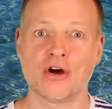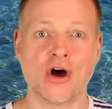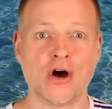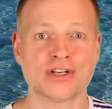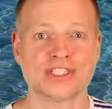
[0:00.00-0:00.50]

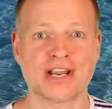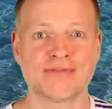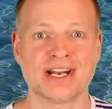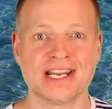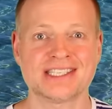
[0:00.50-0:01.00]
or check
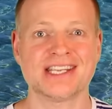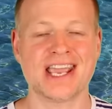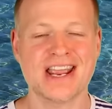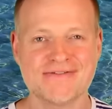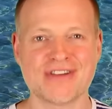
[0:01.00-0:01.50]
the links
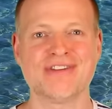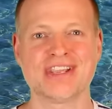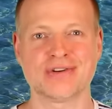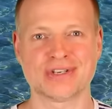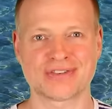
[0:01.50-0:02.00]
in the
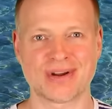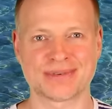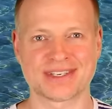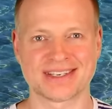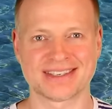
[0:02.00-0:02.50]
video
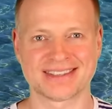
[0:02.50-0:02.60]
description.